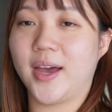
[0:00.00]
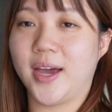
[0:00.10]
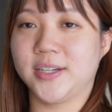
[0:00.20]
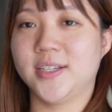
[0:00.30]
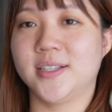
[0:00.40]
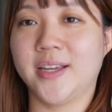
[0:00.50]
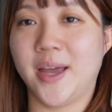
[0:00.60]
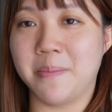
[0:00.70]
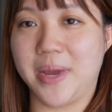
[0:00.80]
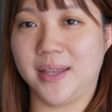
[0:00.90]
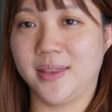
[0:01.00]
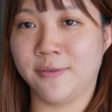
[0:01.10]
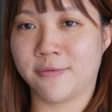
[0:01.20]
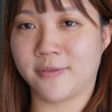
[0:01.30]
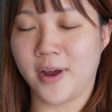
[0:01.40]
I just think I made the
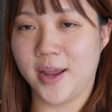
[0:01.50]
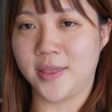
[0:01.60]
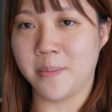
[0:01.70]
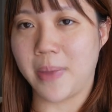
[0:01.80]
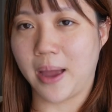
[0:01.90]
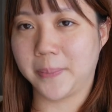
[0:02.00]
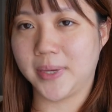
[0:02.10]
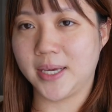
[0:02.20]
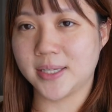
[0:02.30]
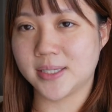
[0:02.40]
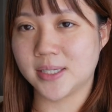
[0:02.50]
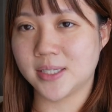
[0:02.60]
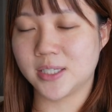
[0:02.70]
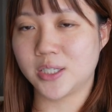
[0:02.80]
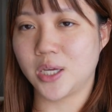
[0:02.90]
front and the back
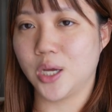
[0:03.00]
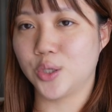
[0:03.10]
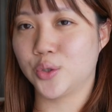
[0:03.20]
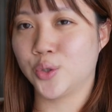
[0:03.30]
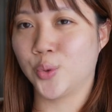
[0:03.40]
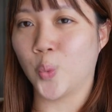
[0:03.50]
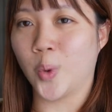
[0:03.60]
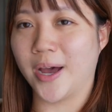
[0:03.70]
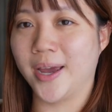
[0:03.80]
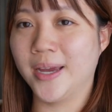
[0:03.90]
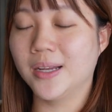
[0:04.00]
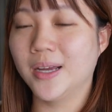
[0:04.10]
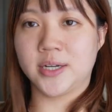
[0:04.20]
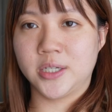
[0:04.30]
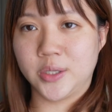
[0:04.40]
pieces too wide.
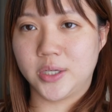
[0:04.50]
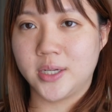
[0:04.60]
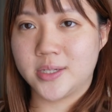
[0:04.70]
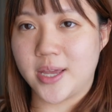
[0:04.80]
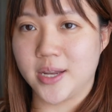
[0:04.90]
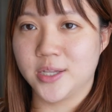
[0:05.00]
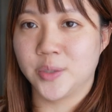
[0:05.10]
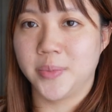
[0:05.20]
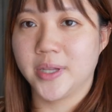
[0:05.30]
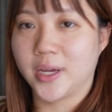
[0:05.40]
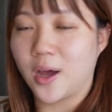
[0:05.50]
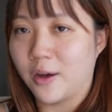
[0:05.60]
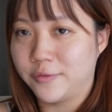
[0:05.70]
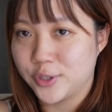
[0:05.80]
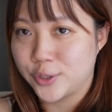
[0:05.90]
I didn't intend it to be like
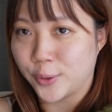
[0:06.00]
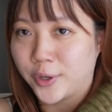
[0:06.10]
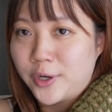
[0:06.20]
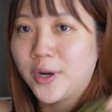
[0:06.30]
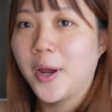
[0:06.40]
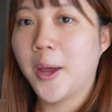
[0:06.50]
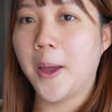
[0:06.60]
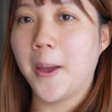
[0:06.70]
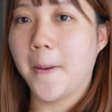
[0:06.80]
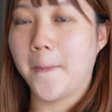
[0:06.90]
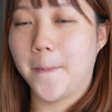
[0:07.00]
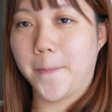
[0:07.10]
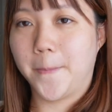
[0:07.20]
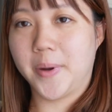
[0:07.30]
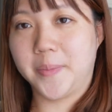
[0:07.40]
off the shoulder,
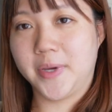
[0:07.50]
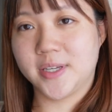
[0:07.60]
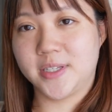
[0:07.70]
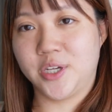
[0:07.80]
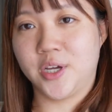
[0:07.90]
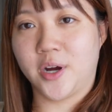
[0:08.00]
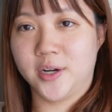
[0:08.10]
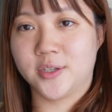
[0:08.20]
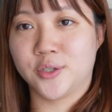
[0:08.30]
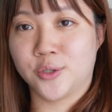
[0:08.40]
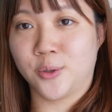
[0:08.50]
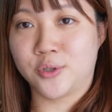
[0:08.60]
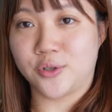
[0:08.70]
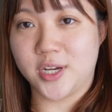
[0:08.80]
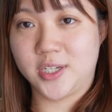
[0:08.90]
but because the yarn is so
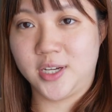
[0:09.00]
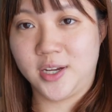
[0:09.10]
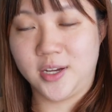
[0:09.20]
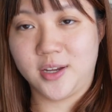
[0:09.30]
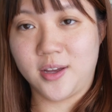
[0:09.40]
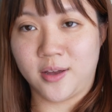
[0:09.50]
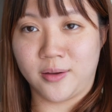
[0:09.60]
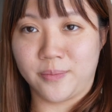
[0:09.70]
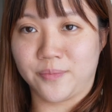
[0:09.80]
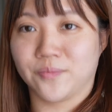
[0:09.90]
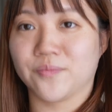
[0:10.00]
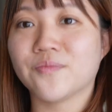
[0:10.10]
stretchy, um,